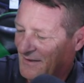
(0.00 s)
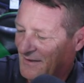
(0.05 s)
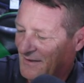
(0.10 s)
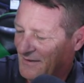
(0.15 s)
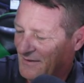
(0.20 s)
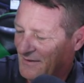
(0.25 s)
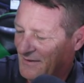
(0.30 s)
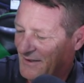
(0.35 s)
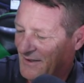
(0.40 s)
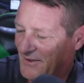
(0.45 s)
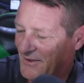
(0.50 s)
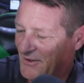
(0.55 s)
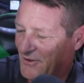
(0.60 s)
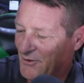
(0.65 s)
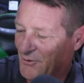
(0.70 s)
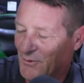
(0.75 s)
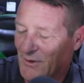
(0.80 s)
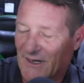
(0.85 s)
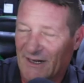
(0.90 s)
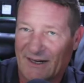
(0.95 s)
The
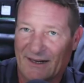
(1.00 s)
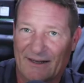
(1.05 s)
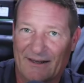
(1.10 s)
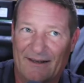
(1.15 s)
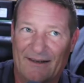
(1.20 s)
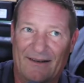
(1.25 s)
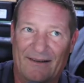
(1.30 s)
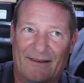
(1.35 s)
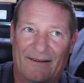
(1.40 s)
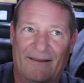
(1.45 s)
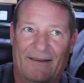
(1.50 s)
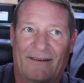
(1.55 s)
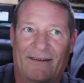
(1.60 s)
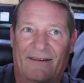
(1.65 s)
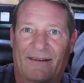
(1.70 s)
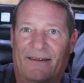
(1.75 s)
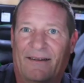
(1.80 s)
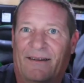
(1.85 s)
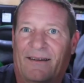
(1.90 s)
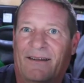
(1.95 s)
new uh
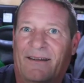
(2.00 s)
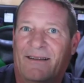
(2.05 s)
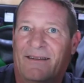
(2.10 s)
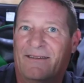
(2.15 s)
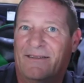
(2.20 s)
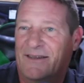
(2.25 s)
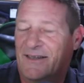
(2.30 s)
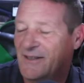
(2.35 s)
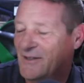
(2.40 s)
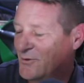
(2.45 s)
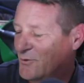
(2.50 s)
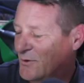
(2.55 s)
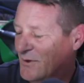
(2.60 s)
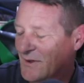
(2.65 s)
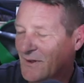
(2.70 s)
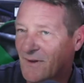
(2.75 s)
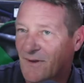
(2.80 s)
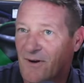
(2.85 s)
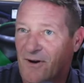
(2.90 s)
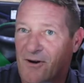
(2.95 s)
the new
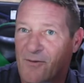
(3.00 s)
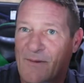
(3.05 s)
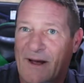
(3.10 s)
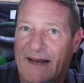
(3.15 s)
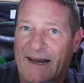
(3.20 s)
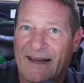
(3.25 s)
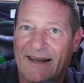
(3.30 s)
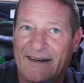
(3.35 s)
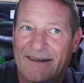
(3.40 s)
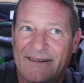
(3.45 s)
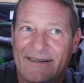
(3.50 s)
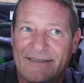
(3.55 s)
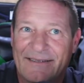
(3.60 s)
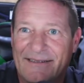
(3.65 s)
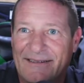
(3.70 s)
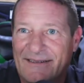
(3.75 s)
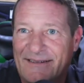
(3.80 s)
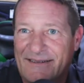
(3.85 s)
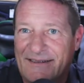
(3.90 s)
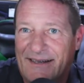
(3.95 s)
alarm I had to
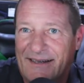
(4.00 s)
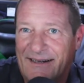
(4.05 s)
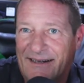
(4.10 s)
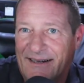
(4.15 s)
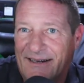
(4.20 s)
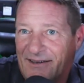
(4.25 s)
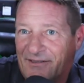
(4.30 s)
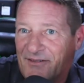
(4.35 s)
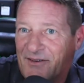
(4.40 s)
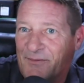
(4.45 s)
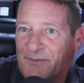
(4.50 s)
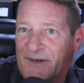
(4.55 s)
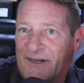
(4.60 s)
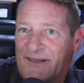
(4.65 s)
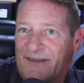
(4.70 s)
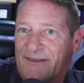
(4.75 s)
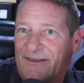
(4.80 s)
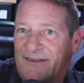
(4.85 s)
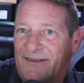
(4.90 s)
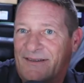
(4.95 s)
set after my
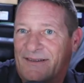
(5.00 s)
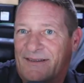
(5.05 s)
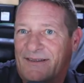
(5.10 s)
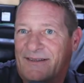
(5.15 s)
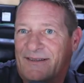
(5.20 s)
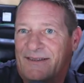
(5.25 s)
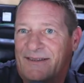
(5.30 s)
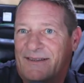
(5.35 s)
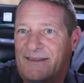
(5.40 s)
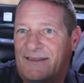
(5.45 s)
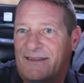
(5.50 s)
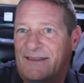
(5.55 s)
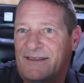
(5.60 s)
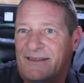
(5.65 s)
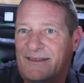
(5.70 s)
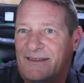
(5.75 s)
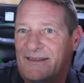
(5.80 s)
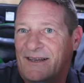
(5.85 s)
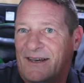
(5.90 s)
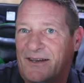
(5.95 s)

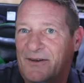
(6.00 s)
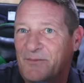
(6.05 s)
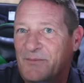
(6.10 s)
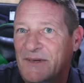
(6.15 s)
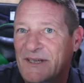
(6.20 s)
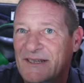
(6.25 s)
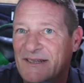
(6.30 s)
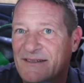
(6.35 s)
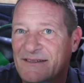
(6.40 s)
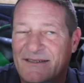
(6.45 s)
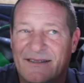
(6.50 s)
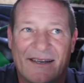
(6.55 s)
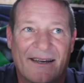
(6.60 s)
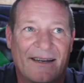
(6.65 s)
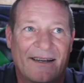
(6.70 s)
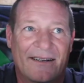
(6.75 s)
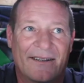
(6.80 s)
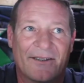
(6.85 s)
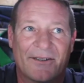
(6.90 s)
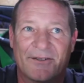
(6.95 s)
diabetes
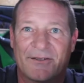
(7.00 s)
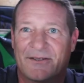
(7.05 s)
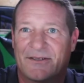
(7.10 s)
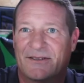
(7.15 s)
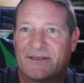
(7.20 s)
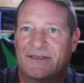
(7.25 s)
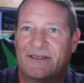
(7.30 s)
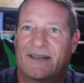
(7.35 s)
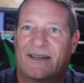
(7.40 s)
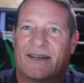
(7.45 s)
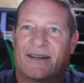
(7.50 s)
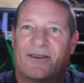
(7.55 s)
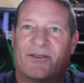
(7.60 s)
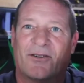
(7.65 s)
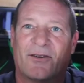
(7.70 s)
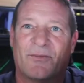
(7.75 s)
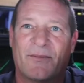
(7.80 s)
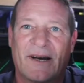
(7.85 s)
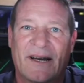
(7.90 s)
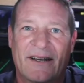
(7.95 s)
diagnosis. I got a
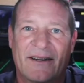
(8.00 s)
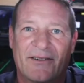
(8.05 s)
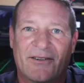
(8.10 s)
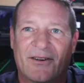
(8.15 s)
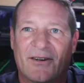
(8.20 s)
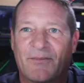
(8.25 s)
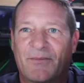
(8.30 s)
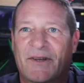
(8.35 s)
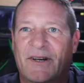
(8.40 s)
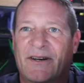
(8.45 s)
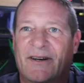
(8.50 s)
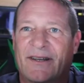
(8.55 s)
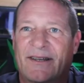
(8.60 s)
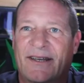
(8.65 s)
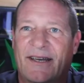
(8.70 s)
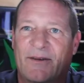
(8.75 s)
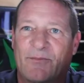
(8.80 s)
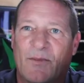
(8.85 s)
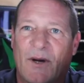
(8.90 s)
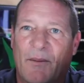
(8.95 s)
reminder up there to
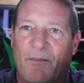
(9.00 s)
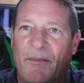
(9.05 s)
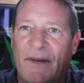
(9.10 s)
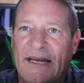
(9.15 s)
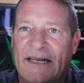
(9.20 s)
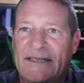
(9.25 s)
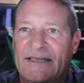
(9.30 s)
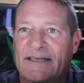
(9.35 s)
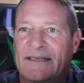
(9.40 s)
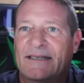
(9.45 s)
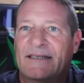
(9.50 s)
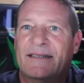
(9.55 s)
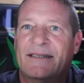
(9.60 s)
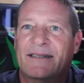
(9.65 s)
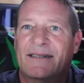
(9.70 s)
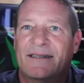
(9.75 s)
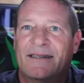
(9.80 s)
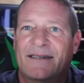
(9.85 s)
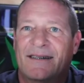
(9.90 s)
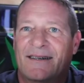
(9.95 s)
take my meds.
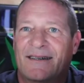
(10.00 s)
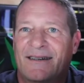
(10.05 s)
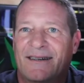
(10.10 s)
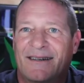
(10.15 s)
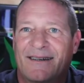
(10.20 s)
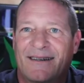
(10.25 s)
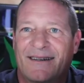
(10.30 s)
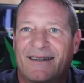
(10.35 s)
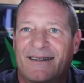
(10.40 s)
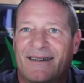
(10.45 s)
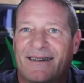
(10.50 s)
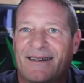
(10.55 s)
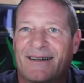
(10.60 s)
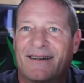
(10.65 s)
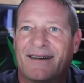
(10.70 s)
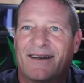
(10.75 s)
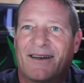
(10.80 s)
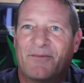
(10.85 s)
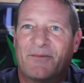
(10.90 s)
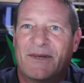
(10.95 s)

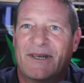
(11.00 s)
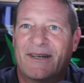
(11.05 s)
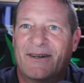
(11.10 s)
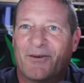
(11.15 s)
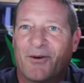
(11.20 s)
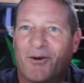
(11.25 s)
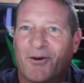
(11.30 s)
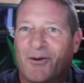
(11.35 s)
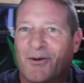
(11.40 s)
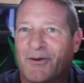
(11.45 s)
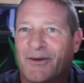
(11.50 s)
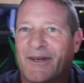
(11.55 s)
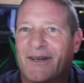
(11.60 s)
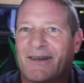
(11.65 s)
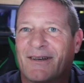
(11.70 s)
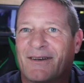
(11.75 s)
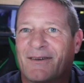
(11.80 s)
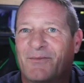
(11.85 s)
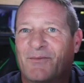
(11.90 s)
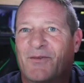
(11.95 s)
I'm getting old.
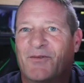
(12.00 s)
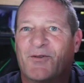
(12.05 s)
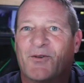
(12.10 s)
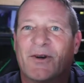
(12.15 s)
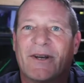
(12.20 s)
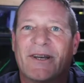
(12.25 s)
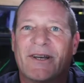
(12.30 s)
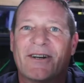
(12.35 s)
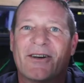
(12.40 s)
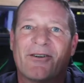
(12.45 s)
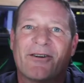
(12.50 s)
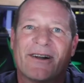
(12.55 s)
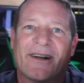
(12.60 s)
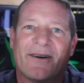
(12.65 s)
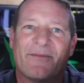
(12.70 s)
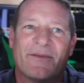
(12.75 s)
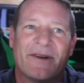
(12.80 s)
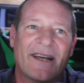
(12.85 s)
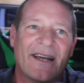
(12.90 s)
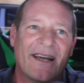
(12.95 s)
Before you know it,
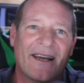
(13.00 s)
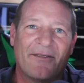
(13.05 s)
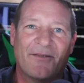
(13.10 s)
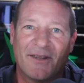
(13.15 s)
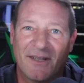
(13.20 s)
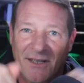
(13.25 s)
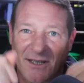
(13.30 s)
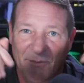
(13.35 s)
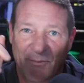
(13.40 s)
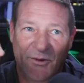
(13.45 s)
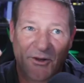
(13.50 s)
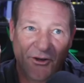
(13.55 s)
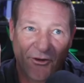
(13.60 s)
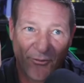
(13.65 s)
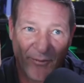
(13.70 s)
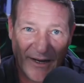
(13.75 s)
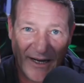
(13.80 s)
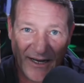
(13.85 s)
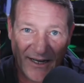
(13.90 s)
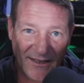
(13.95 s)
I'm going to have the little pill
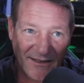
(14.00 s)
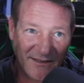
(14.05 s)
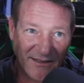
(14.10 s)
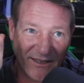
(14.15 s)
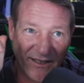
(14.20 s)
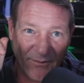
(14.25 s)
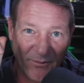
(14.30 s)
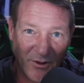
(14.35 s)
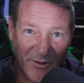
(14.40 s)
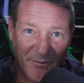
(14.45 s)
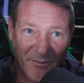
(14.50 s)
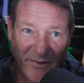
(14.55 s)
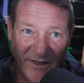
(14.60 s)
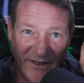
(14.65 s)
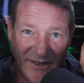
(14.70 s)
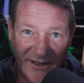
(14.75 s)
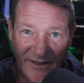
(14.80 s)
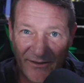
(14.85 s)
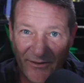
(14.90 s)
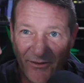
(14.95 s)
box labeled
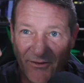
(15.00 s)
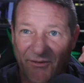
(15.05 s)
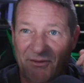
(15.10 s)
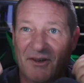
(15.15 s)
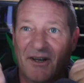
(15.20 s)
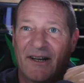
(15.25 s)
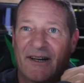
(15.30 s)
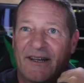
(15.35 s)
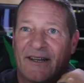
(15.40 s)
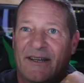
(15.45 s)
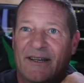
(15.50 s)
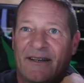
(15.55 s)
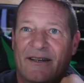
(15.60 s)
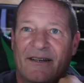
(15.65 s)
Monday through Friday.